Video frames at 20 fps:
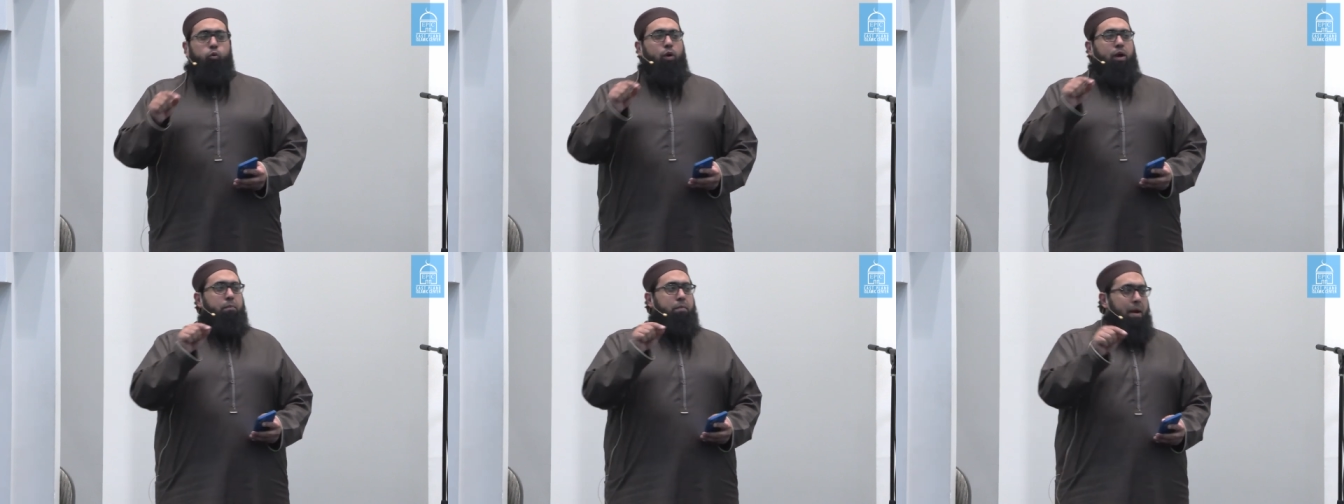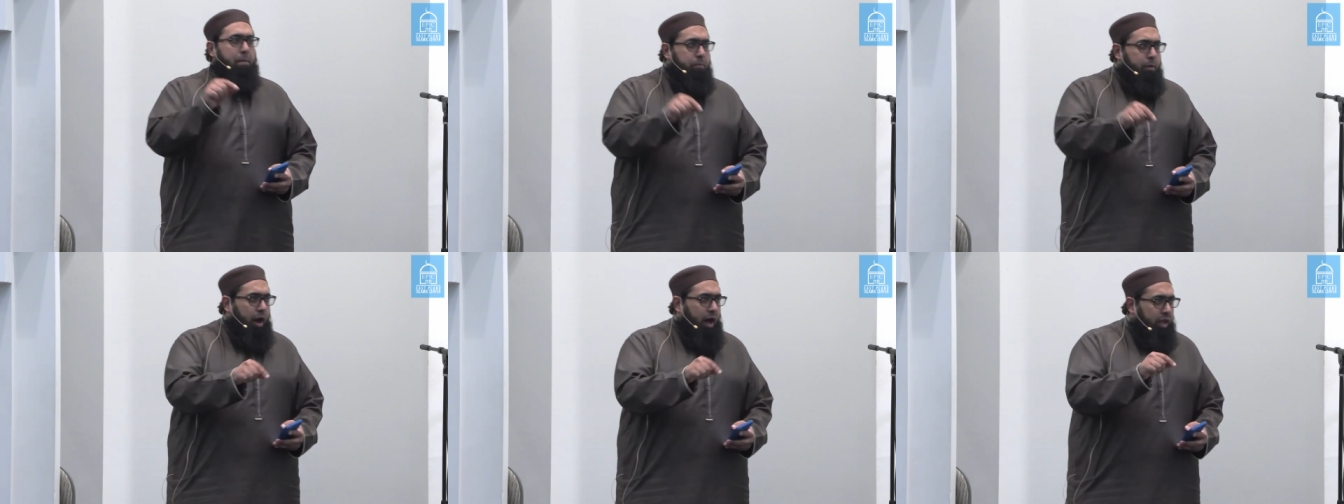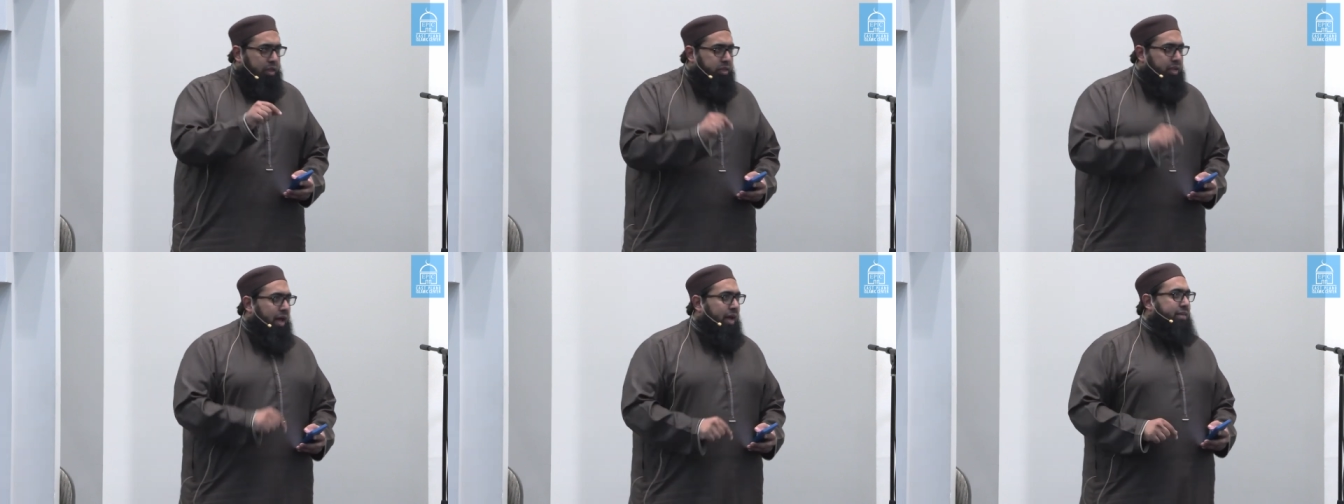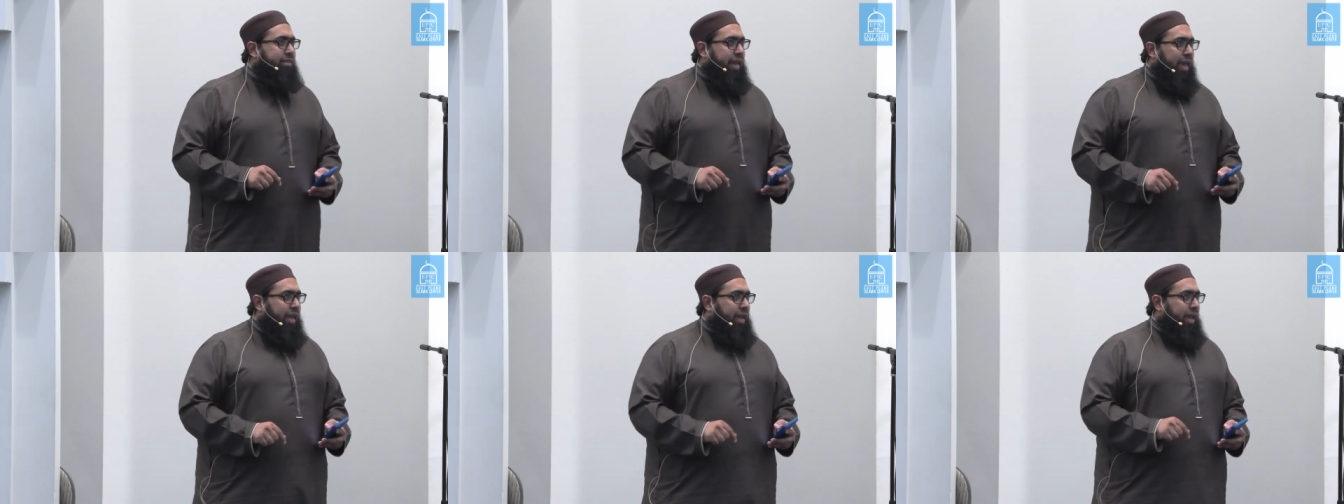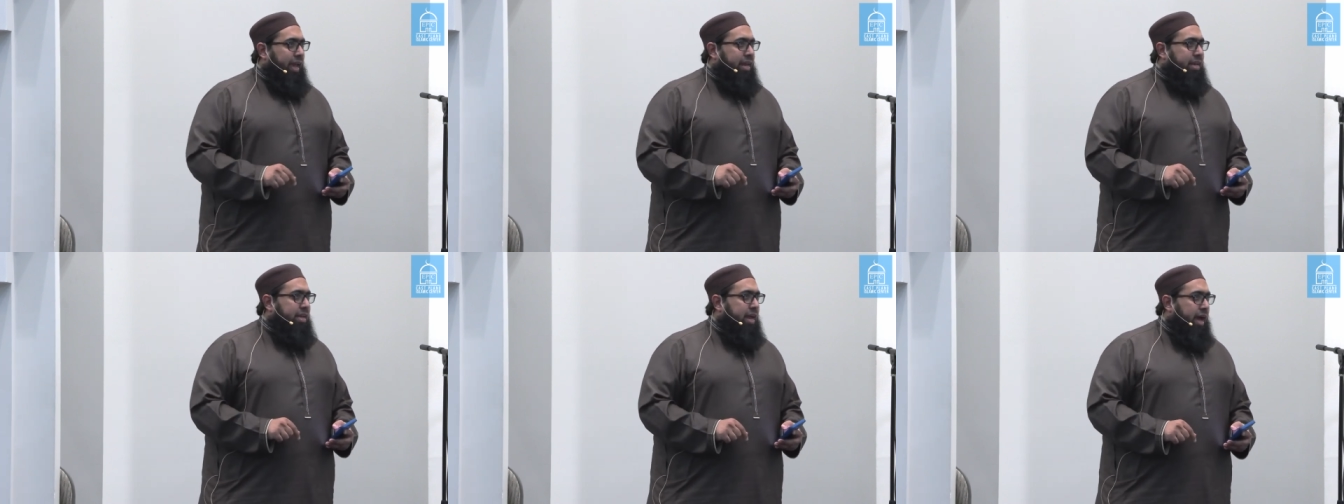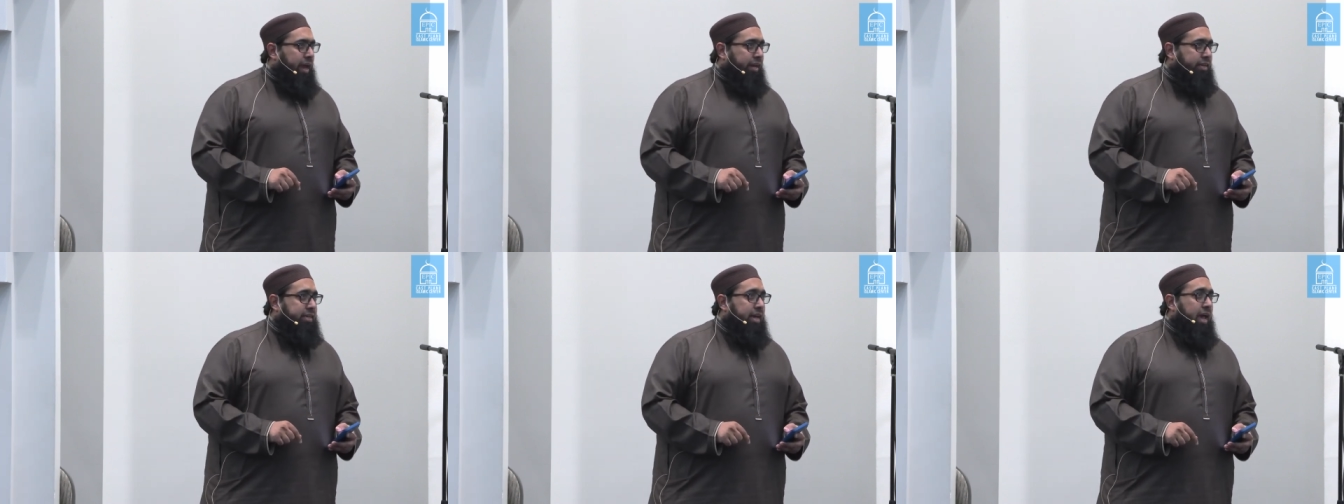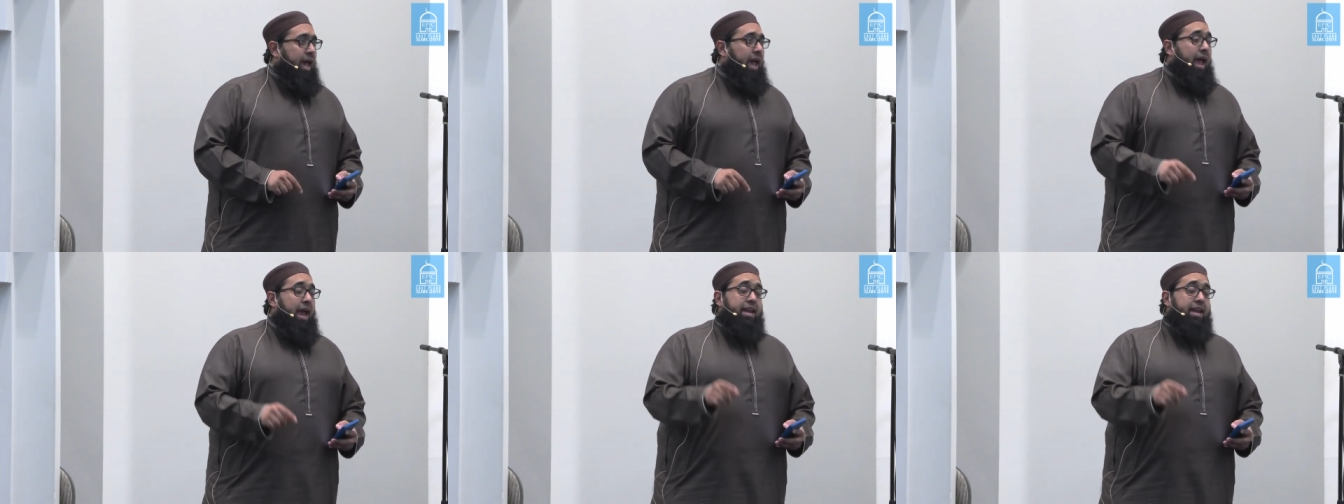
who remember Allah day and night.